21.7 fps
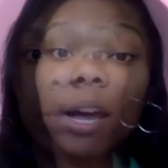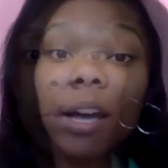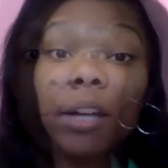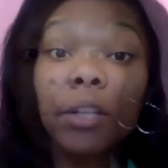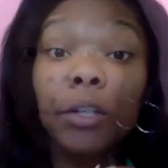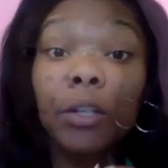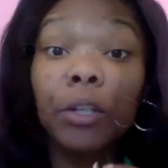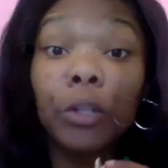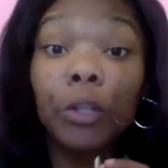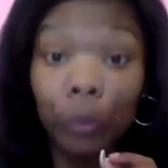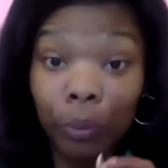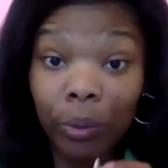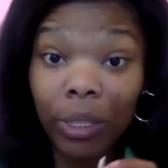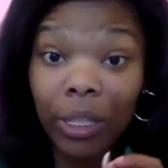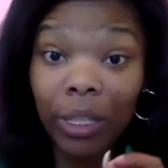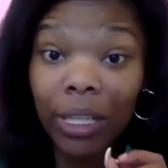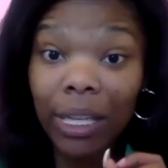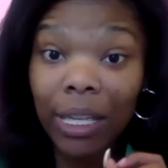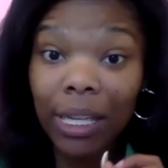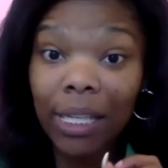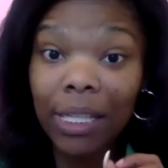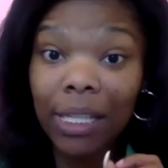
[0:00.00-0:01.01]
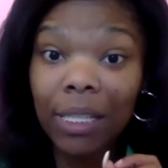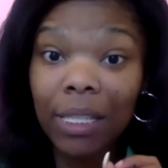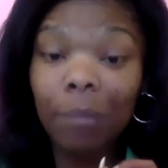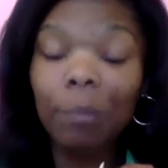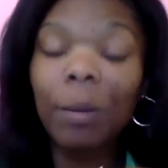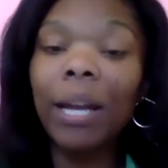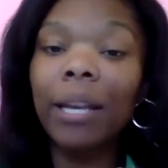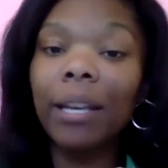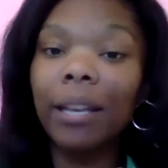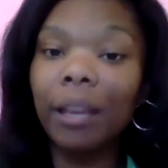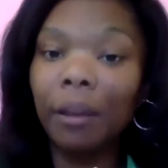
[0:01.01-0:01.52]
A doula is,
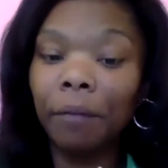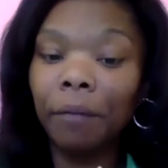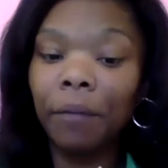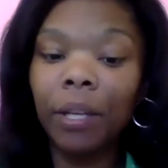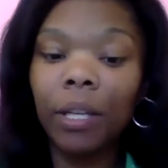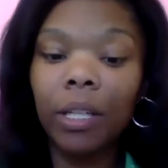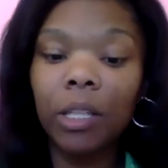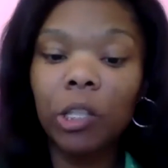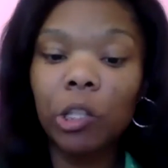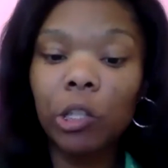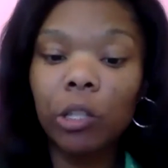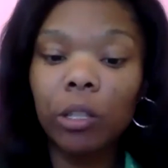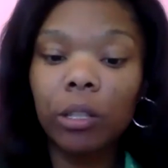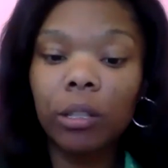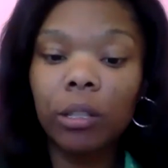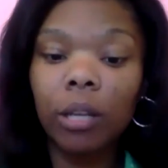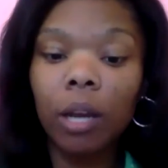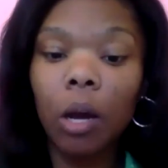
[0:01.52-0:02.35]
by definition,